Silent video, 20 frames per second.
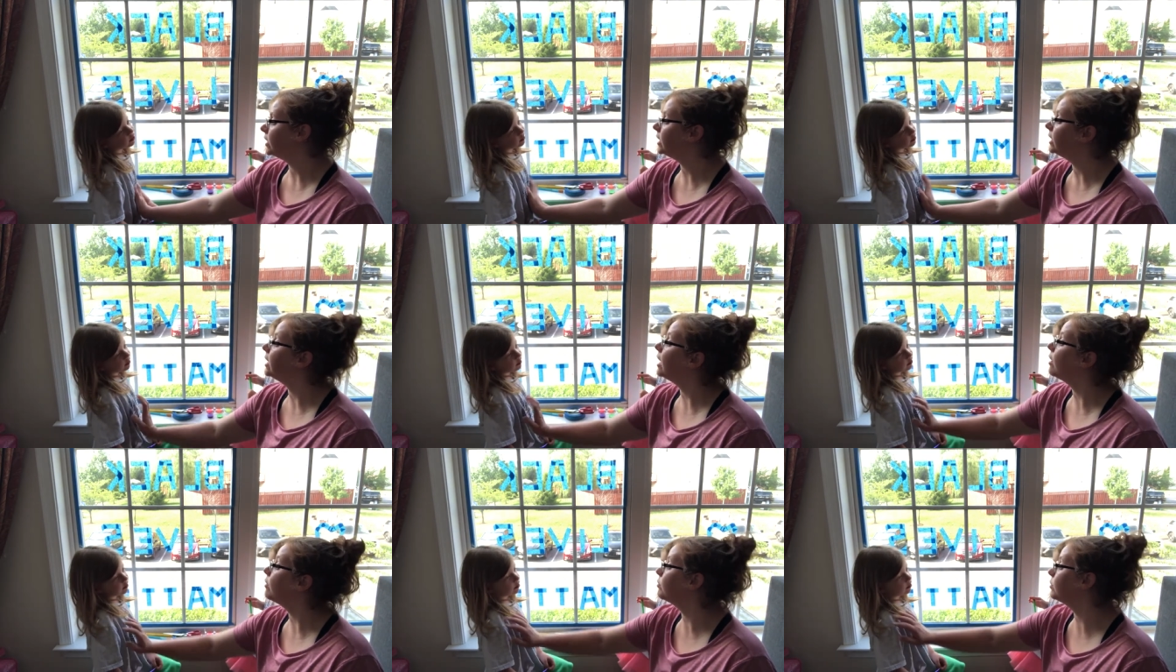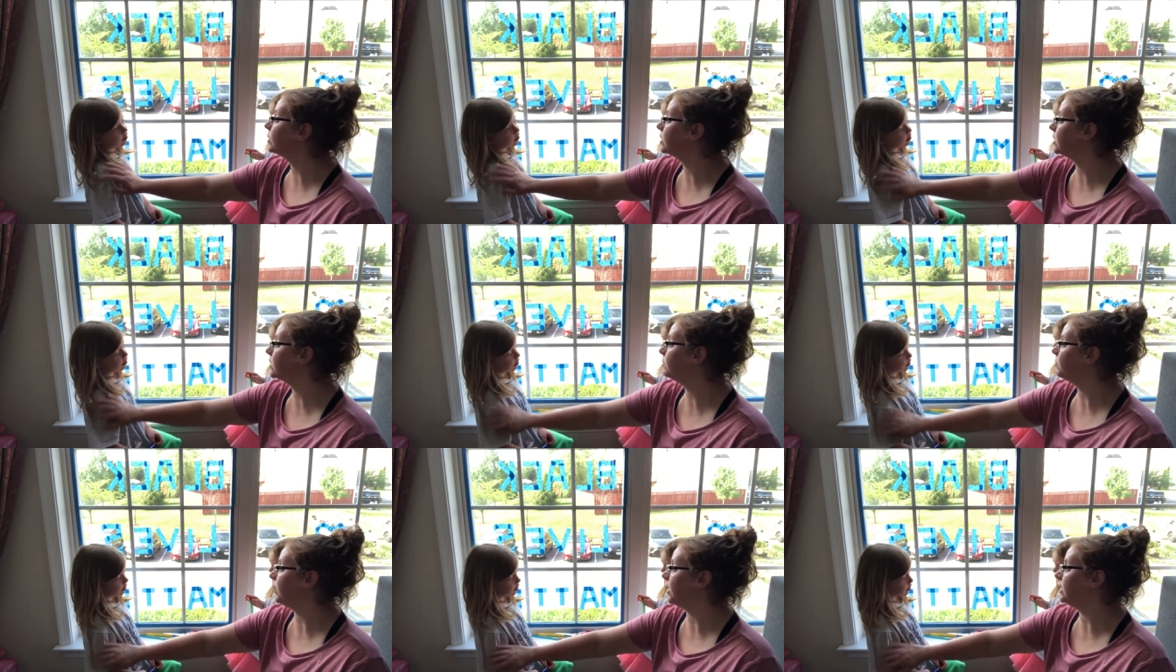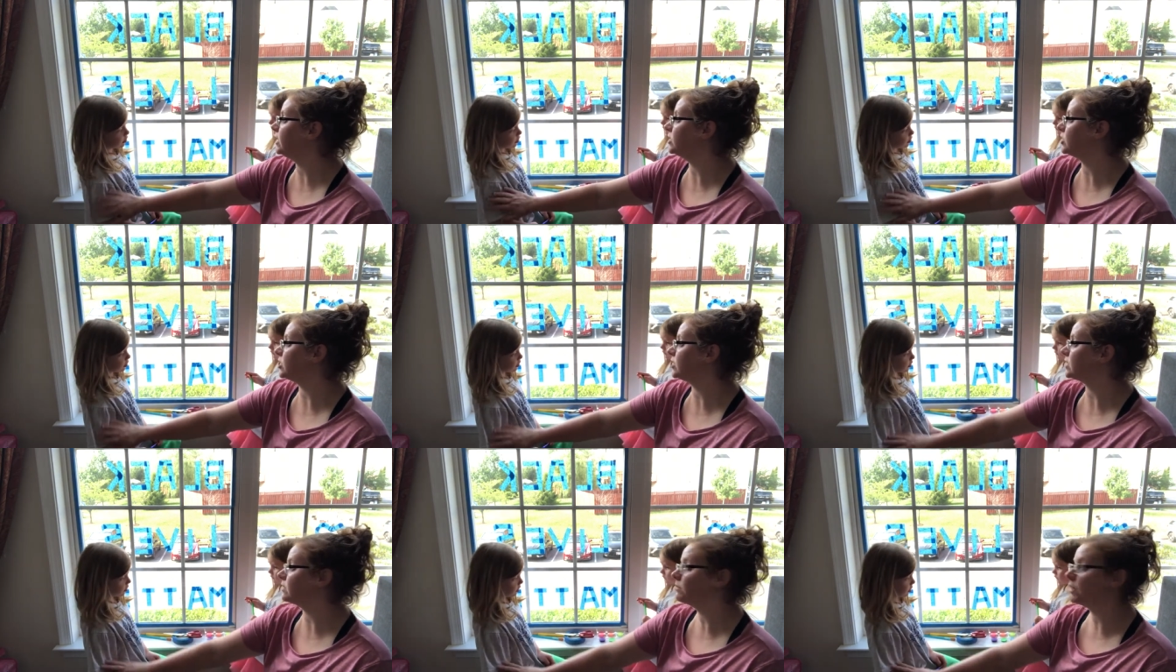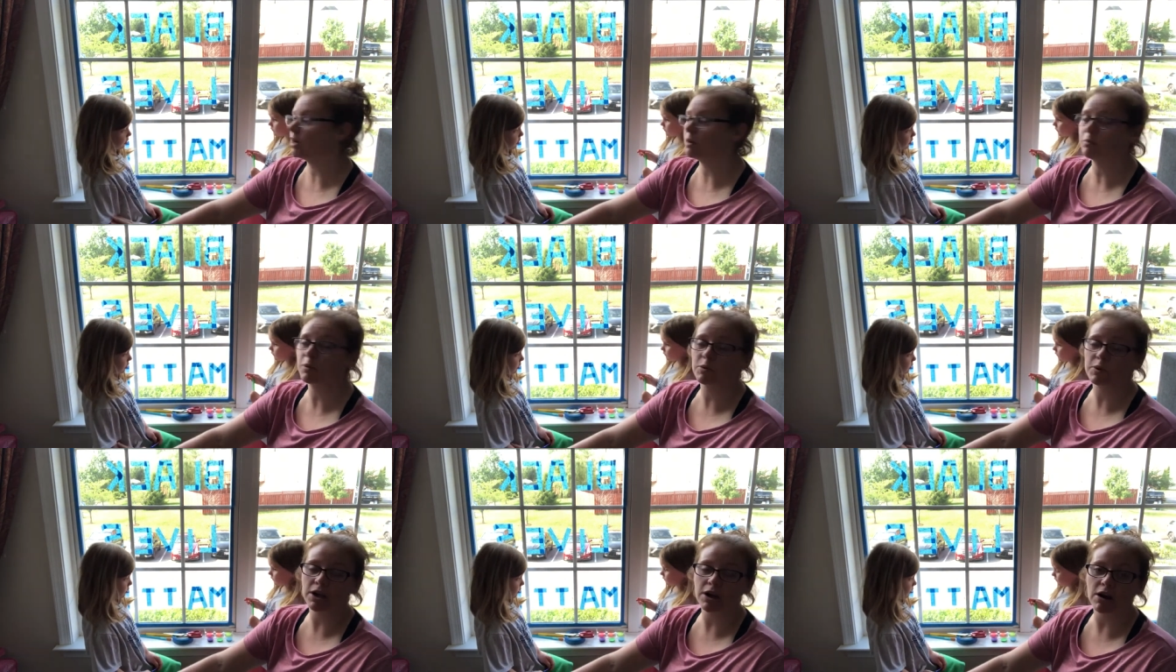yeah, we're gonna paint in just a minute,
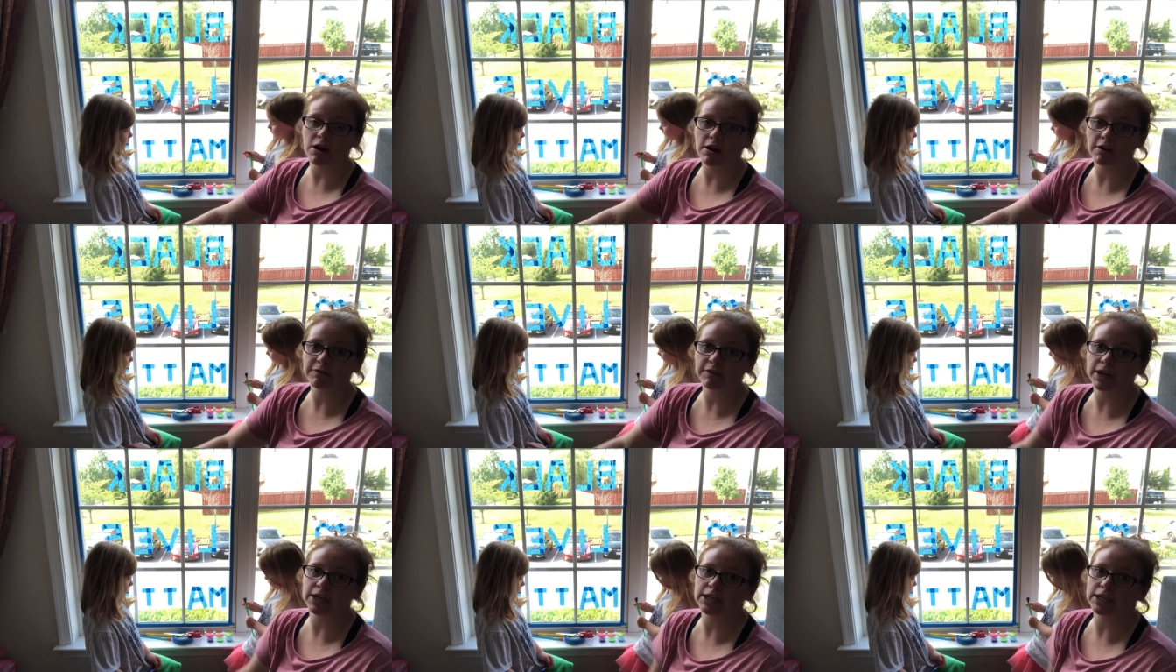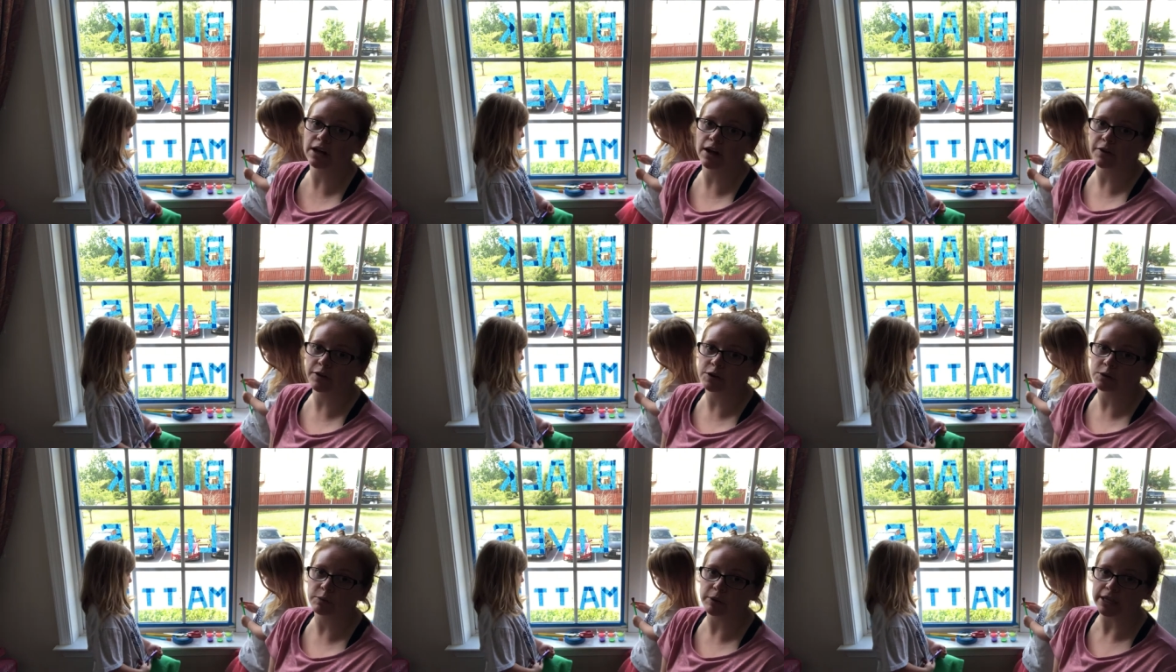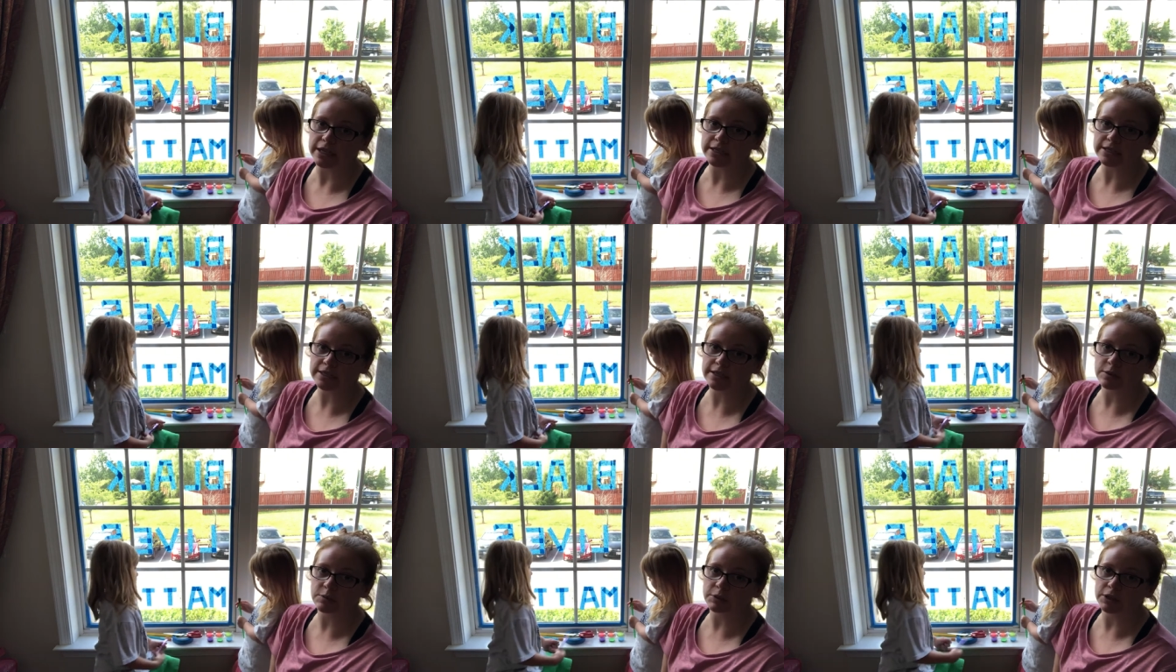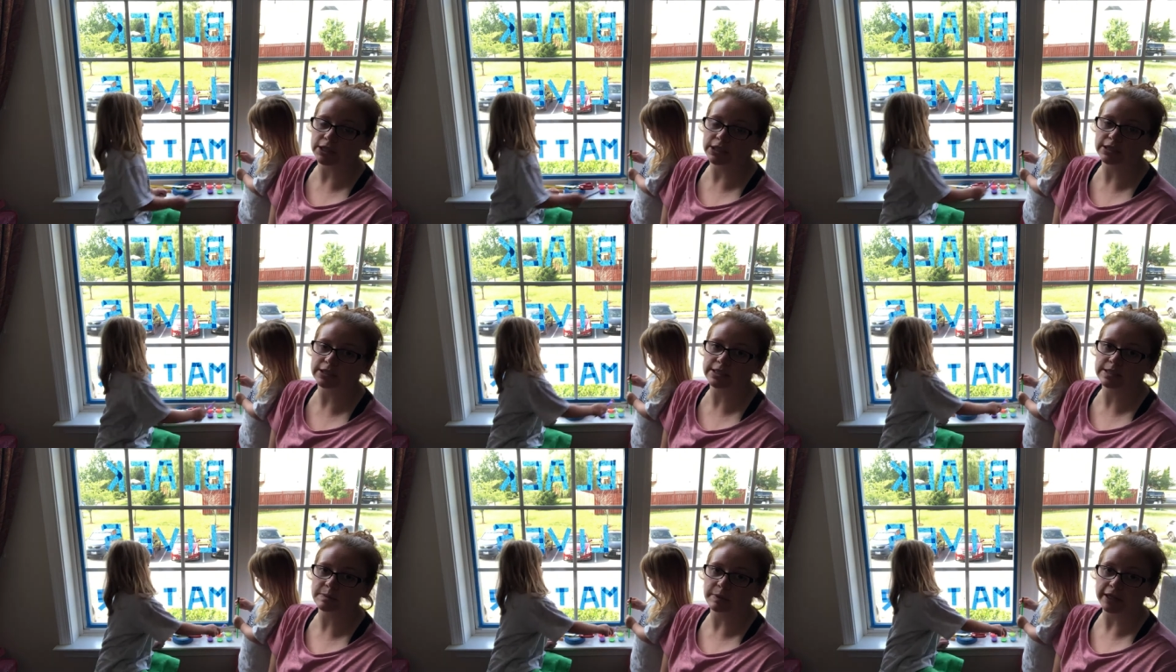but we are finding other ways that we
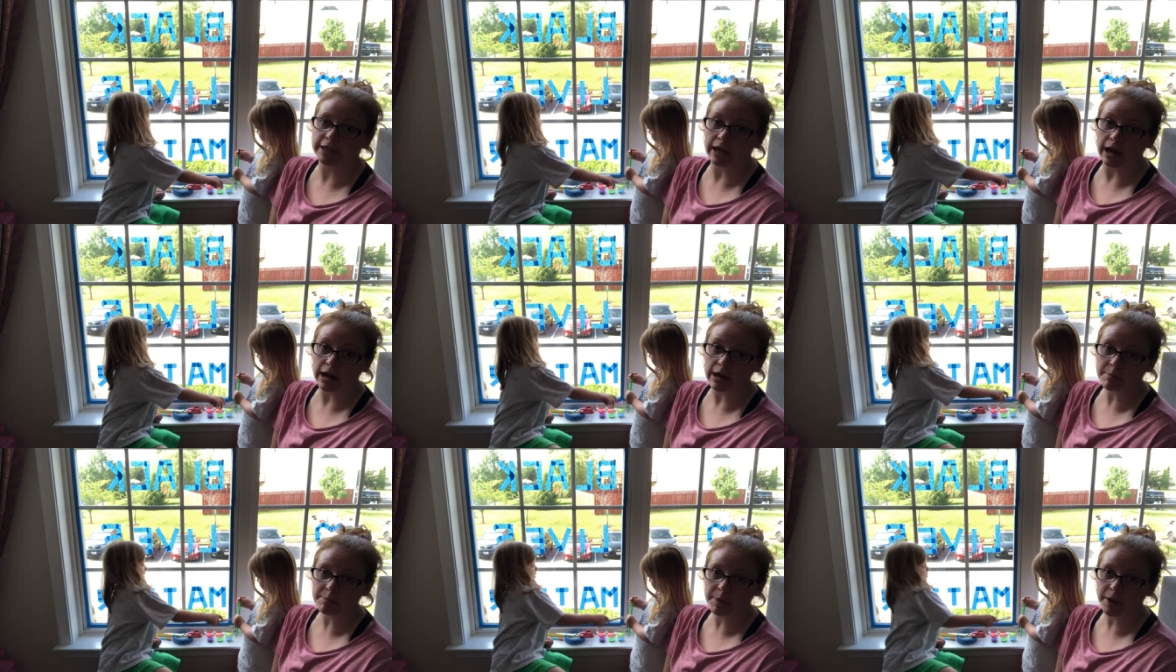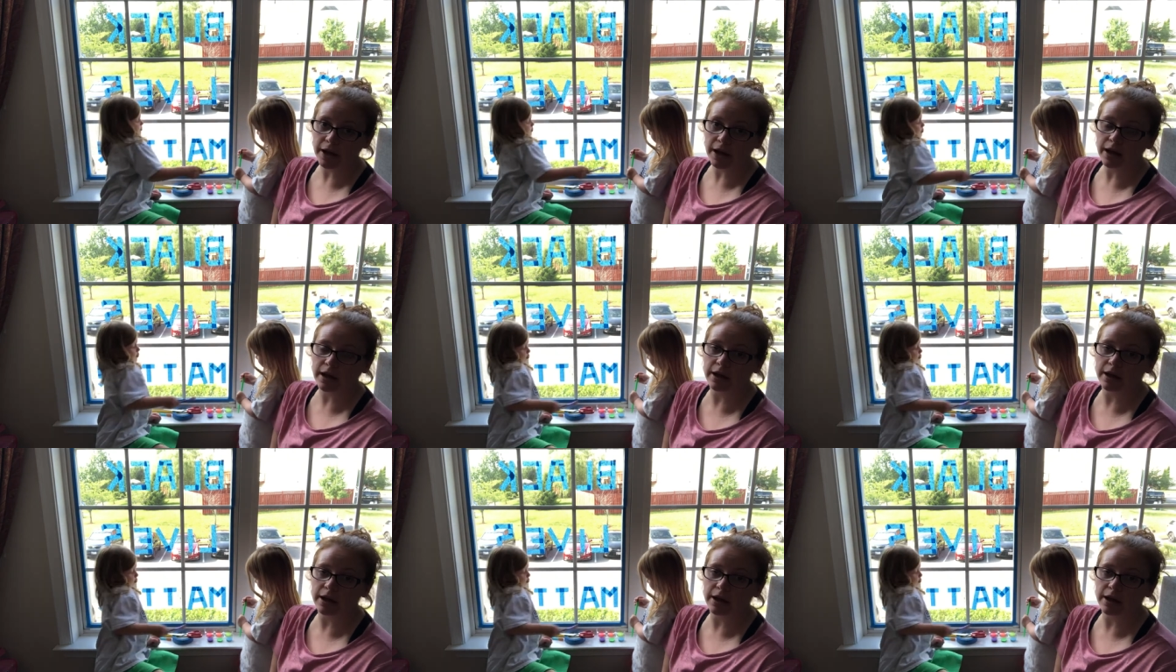can speak up.